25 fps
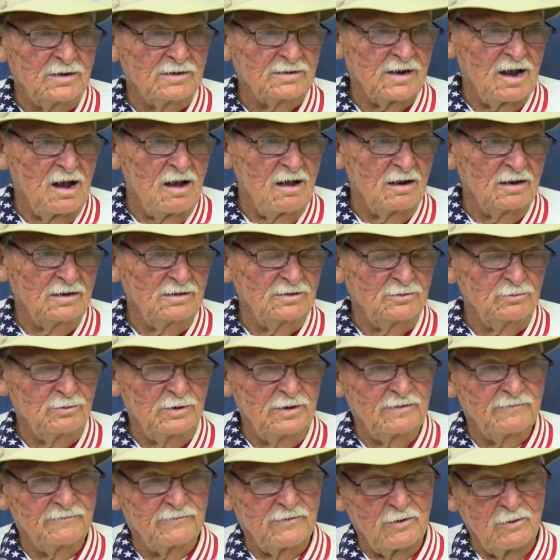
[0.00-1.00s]
to college
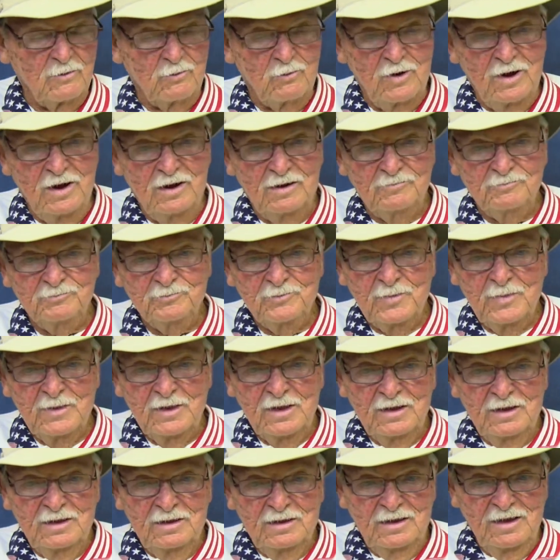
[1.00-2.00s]
with for a while.
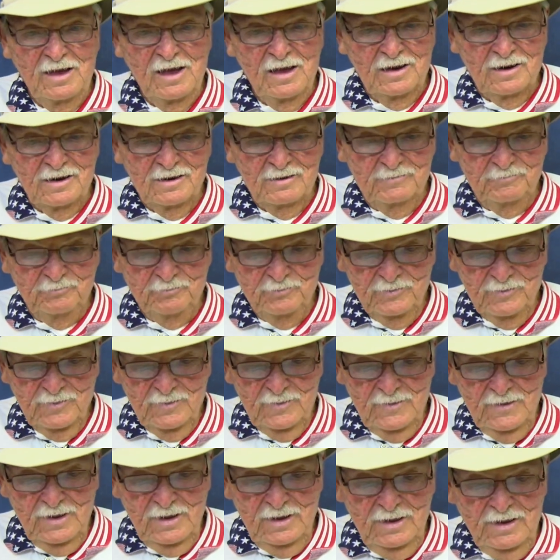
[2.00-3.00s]
He had
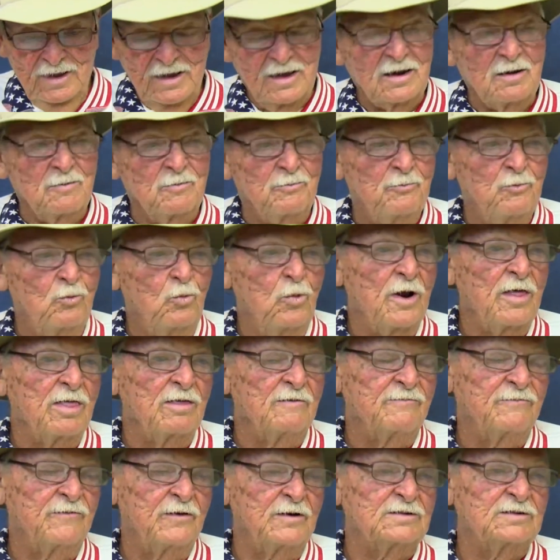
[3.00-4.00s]
one of
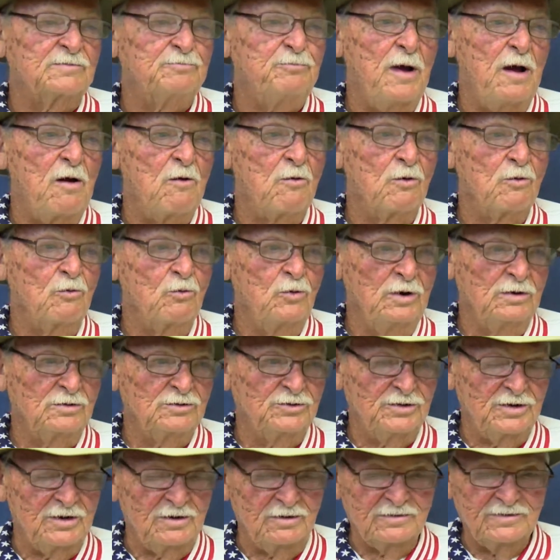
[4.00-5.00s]
the first power
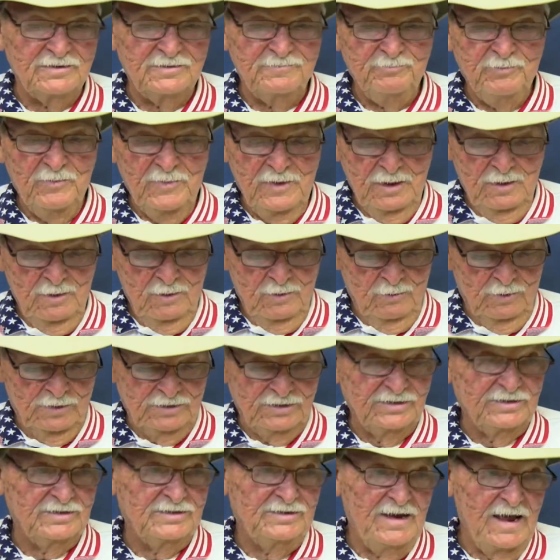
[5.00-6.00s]
wheelchairs,
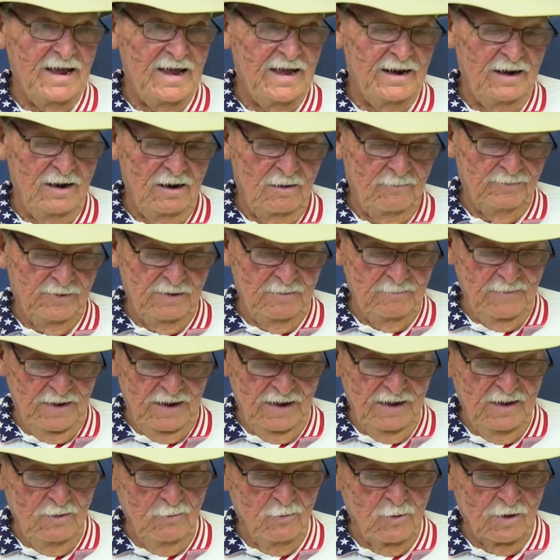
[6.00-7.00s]
which his dad helped him
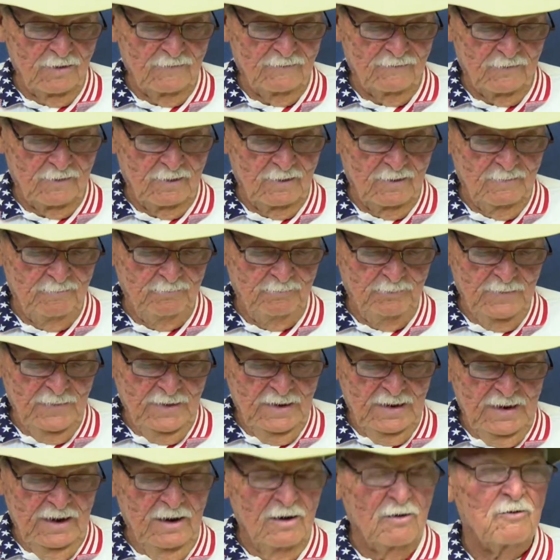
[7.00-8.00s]
make. He worked for a
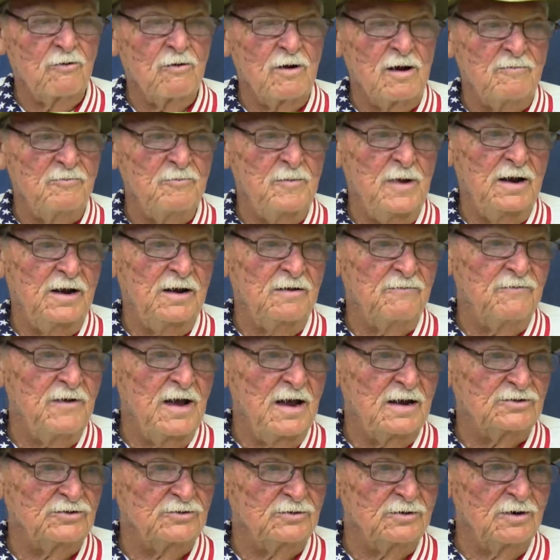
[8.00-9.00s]
aircraft
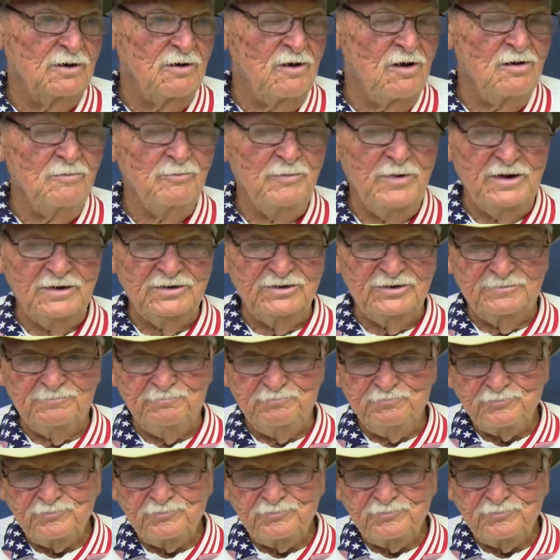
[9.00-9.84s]
manufacturer in Long Beach.